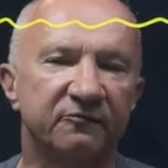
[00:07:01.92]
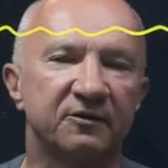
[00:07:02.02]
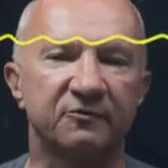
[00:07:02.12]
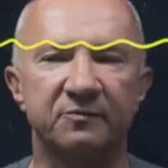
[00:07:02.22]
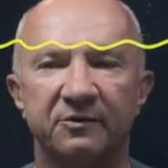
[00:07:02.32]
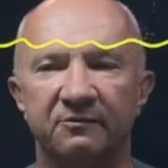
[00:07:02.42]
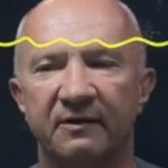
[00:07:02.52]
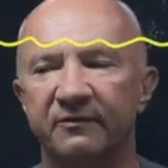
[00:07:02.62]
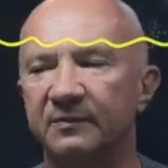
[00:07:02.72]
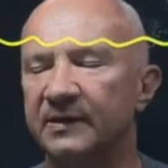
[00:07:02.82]
for
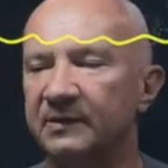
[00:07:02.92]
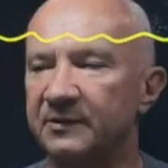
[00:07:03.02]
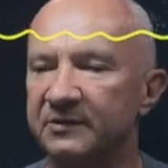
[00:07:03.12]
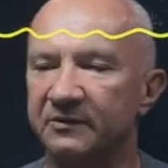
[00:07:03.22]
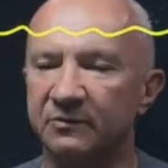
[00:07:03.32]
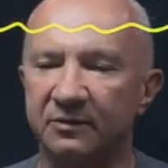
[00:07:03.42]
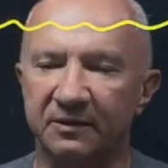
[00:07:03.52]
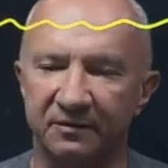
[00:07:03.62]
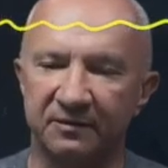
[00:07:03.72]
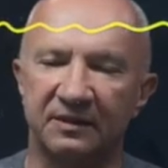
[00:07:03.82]
cryptographic purposes,
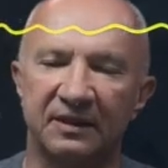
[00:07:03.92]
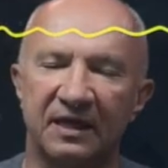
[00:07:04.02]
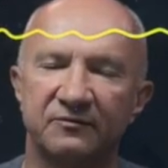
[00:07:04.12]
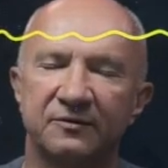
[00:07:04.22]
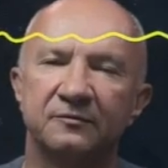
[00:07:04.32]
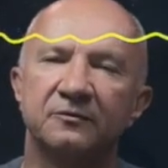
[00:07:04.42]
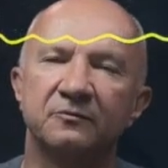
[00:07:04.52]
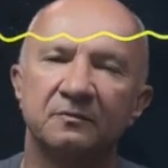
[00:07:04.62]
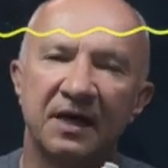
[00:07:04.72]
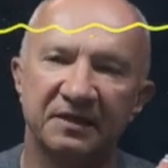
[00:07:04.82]
because it allows you to
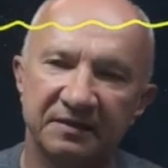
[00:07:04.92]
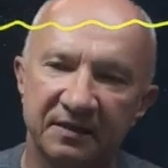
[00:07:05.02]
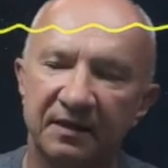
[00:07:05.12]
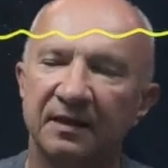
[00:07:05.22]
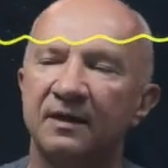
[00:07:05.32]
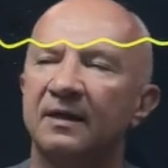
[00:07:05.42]
mask